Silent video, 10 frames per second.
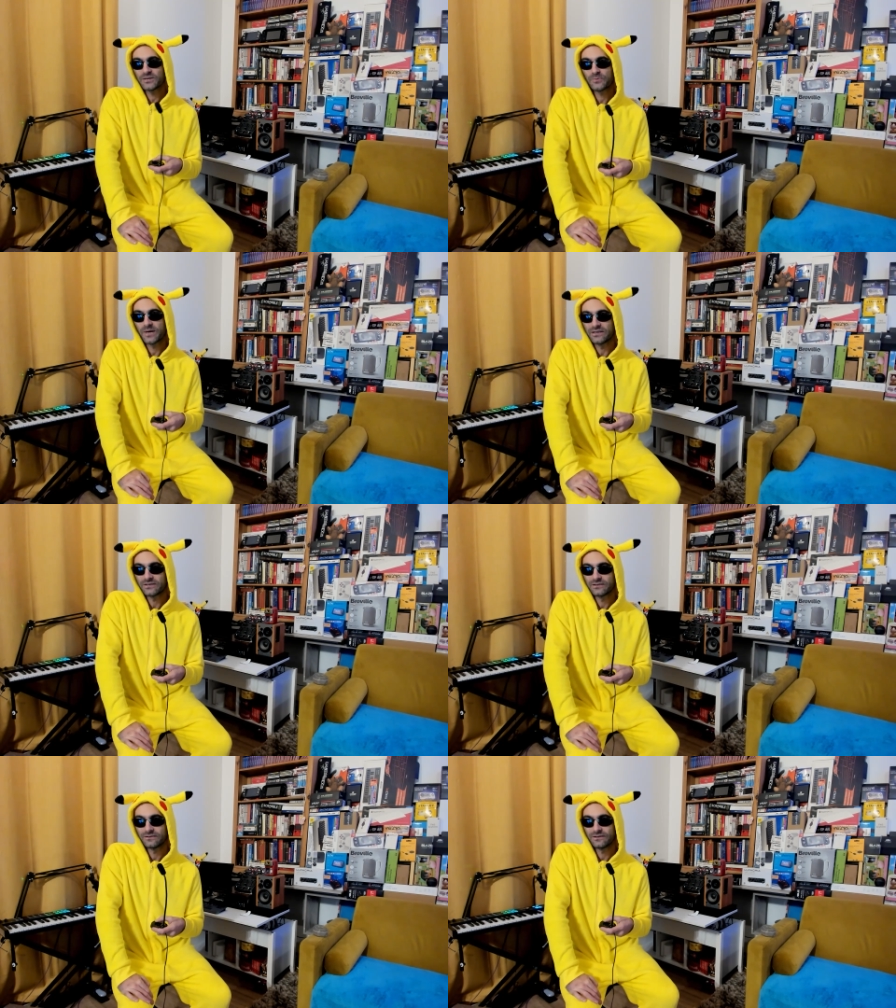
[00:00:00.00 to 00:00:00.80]

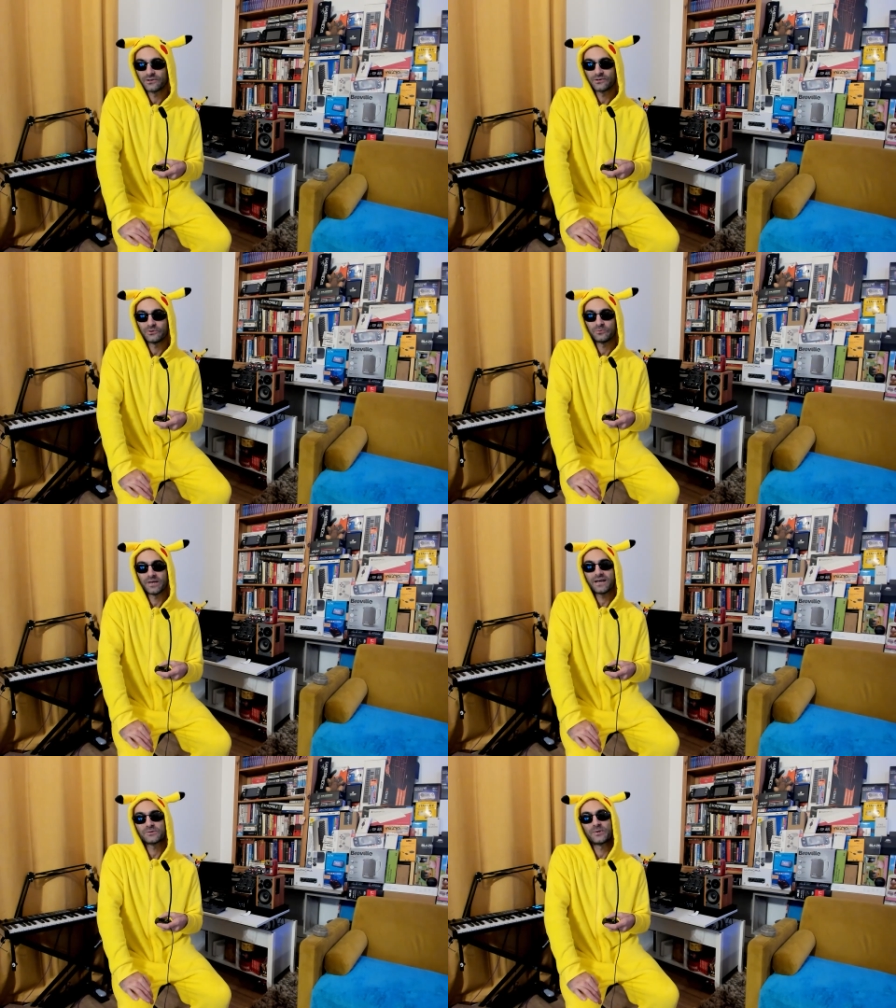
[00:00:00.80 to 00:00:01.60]
speech. You know, you'll be
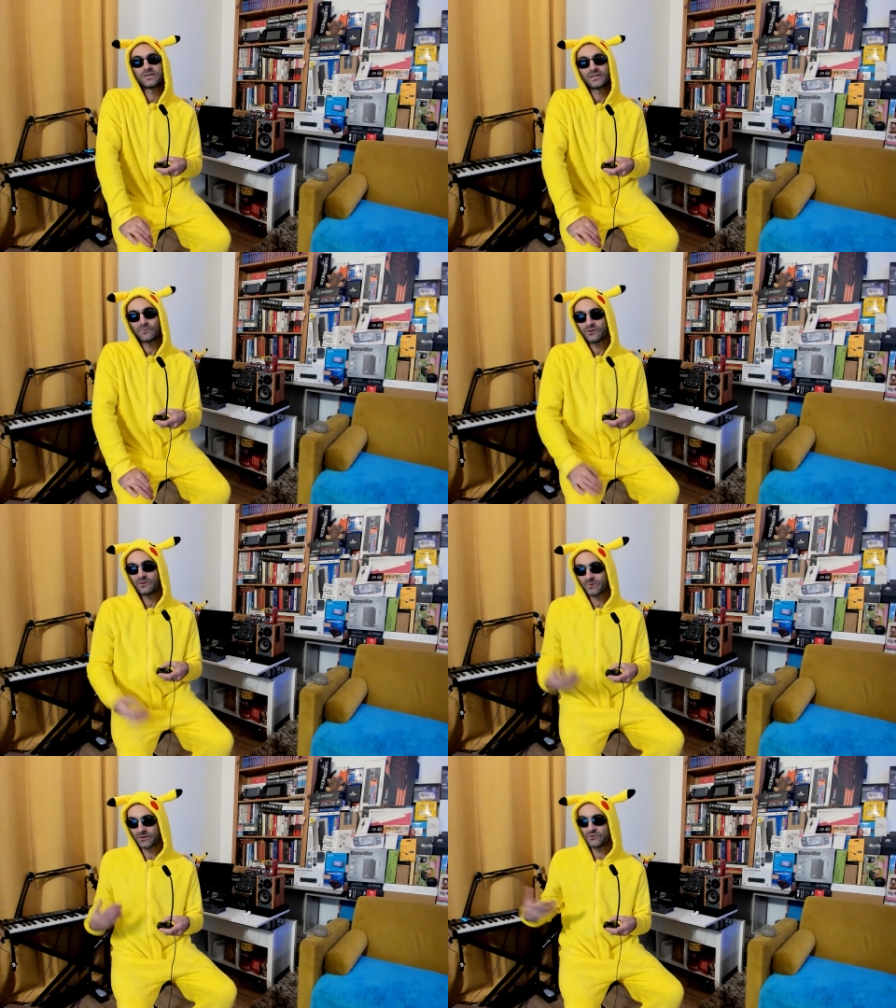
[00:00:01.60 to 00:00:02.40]
hate speeching, won't you?
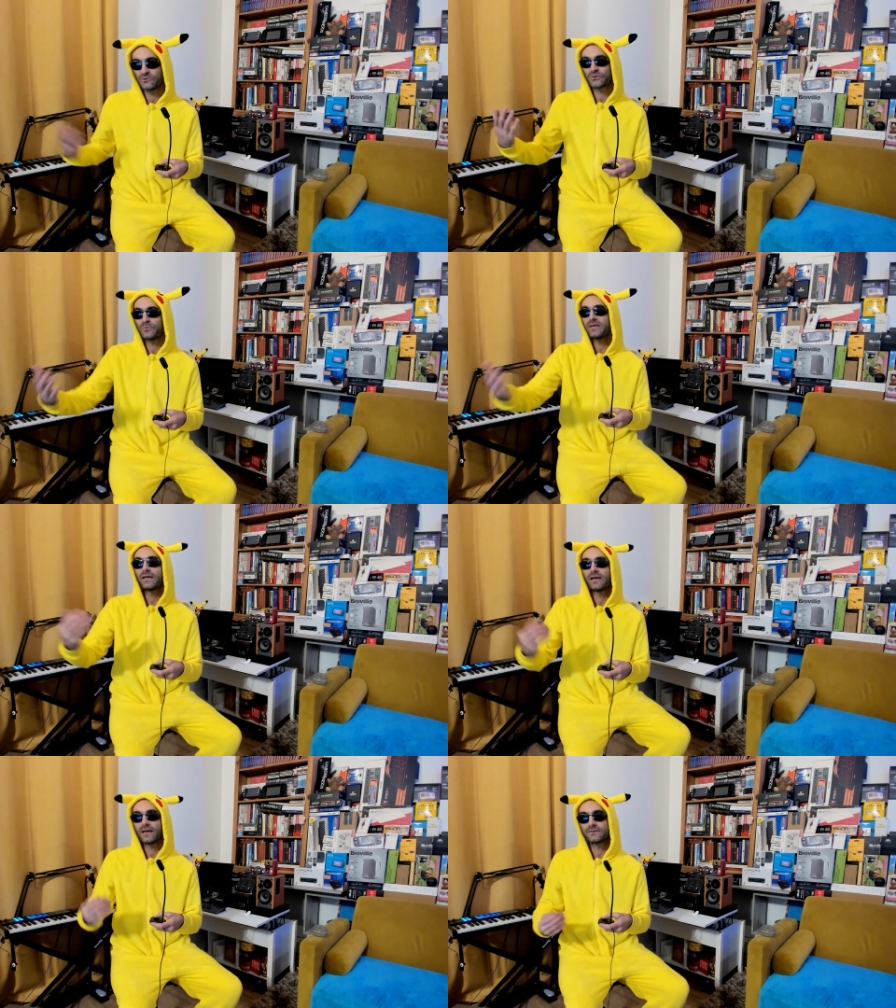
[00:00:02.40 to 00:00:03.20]
Because you're
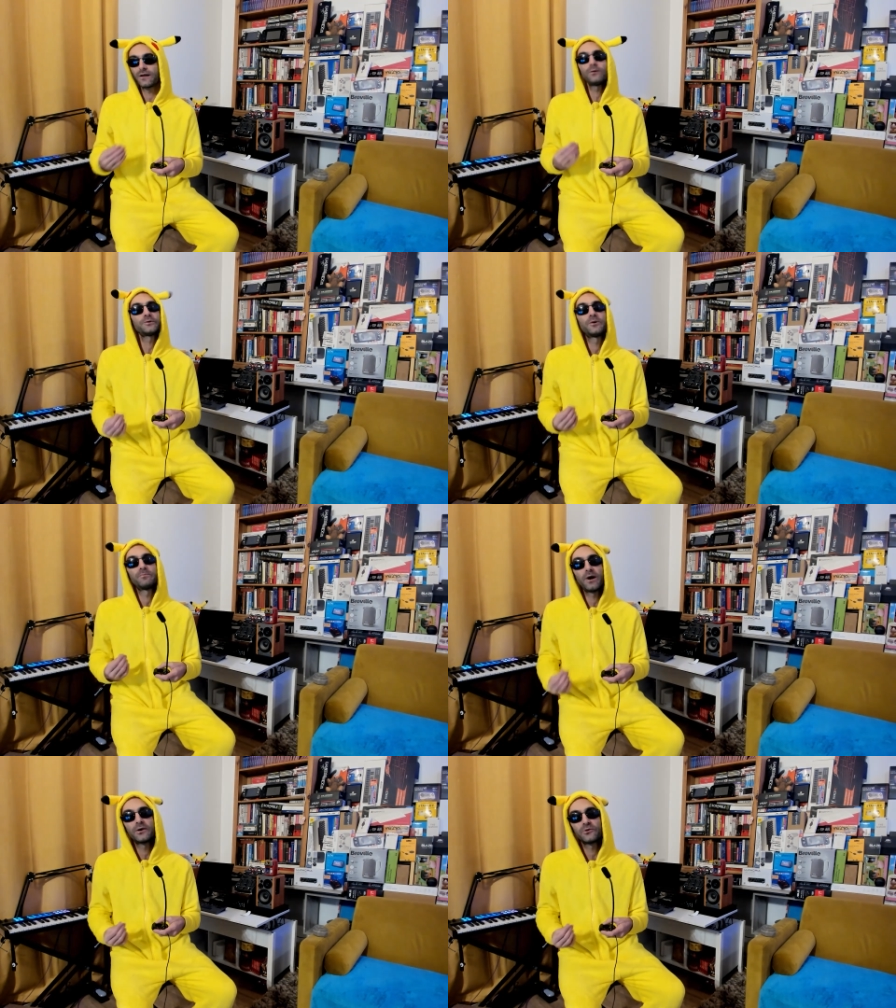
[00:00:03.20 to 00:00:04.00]
speaking against the ultimate
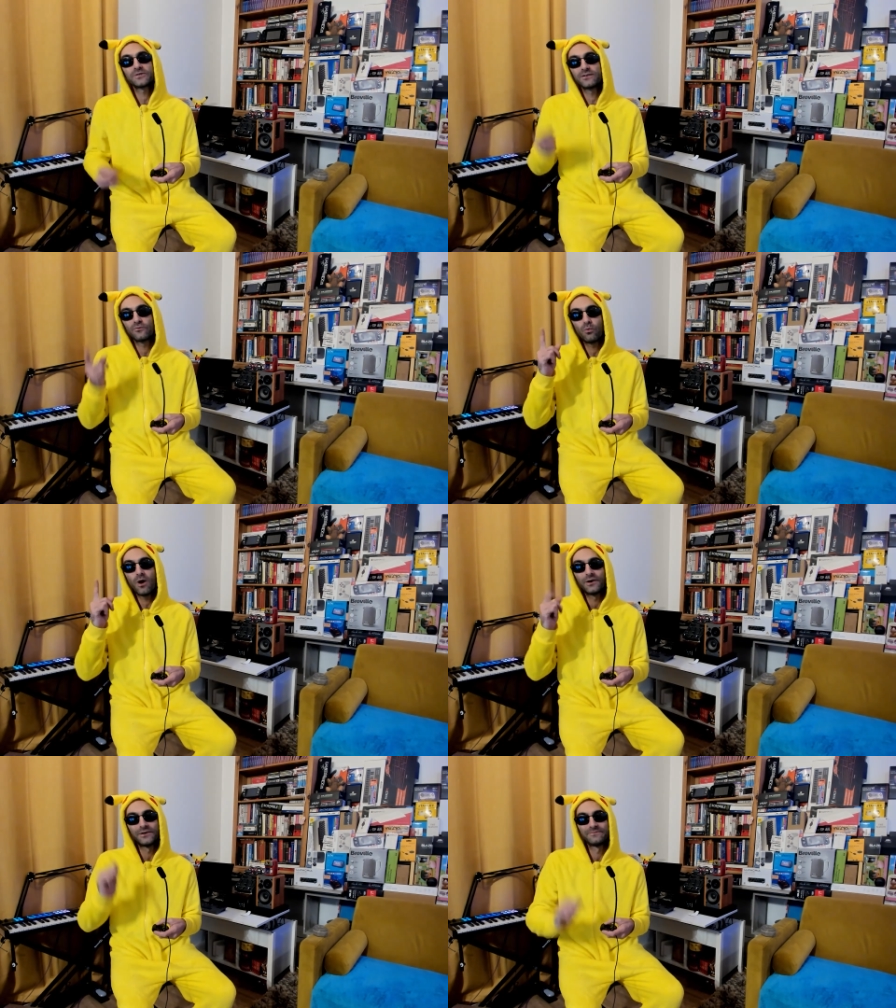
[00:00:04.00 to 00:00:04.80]
minority of
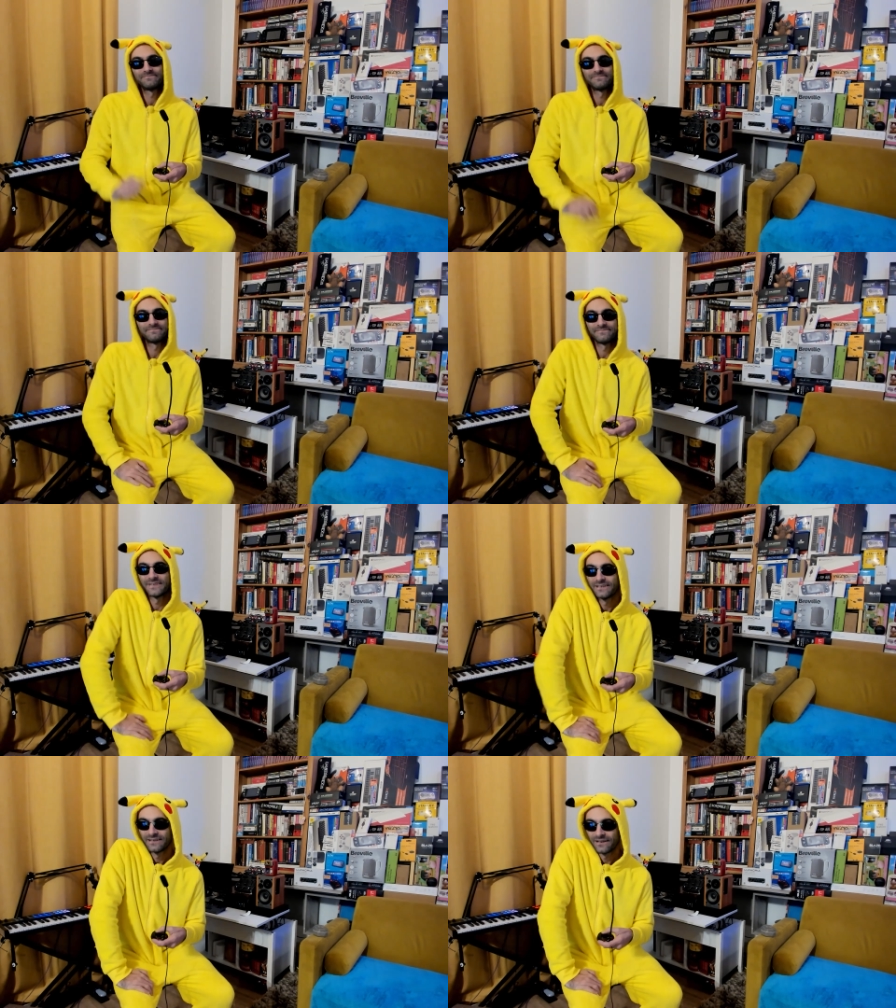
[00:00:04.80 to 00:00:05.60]
one.
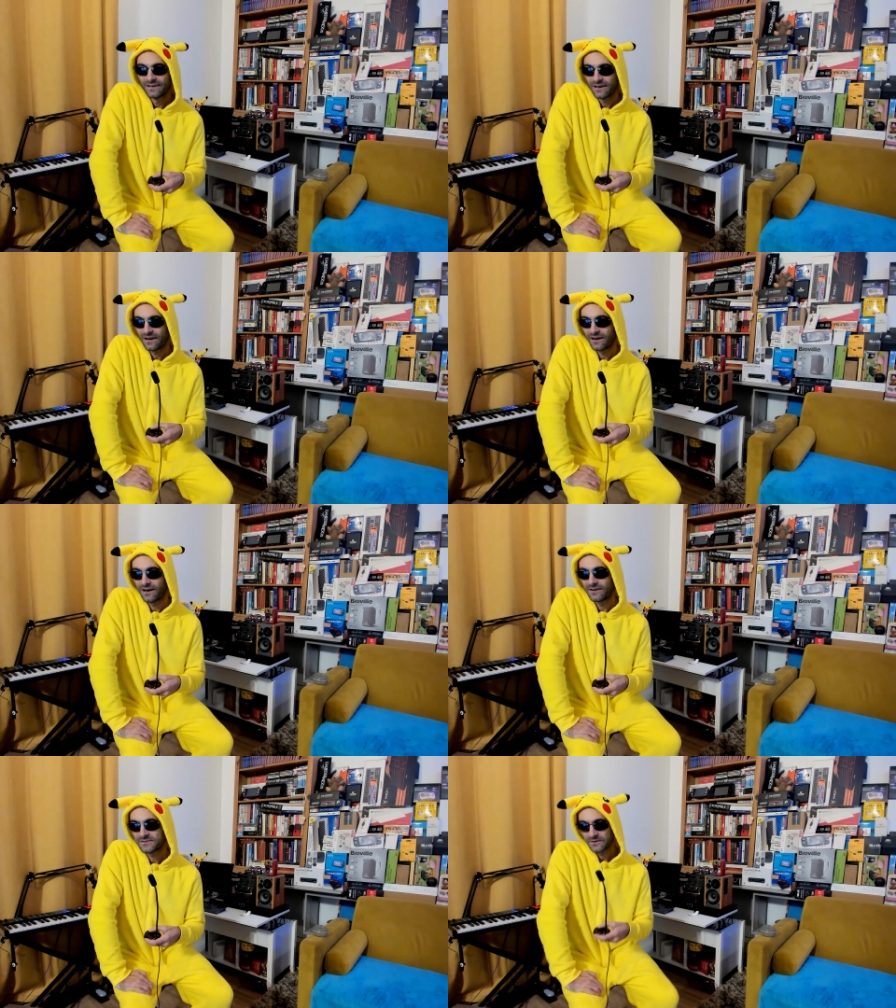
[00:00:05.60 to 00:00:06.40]

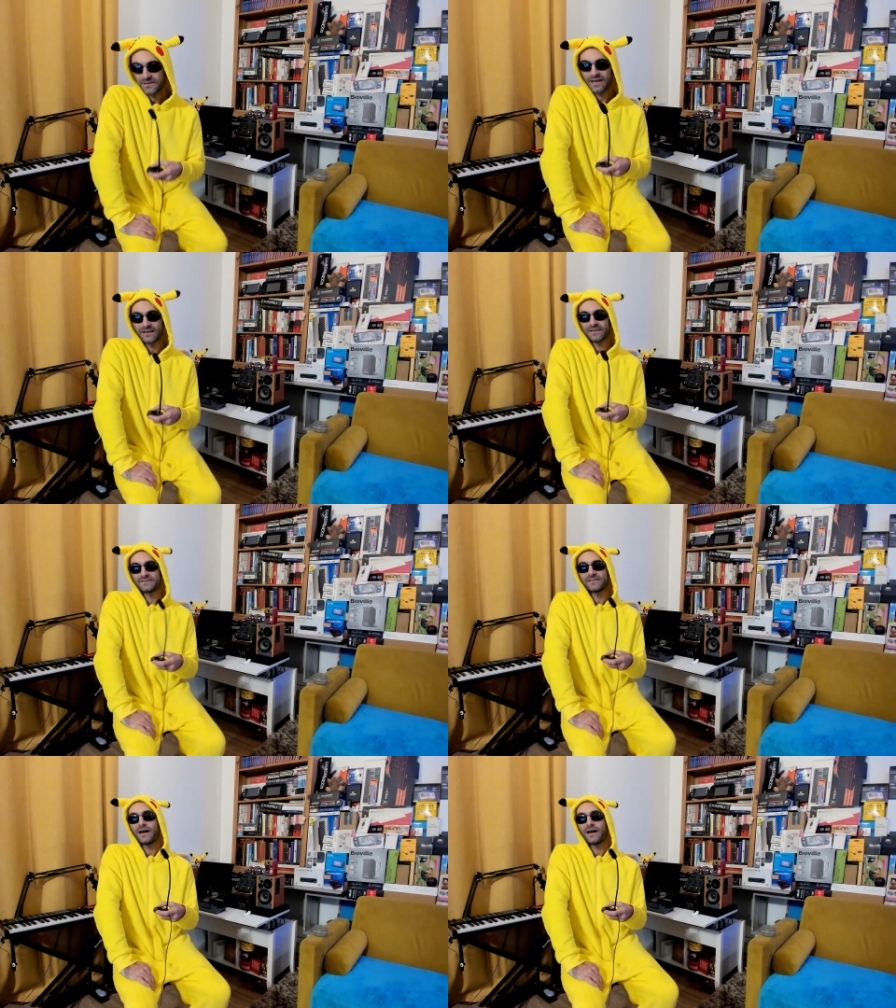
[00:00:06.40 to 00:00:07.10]
So yeah, let's see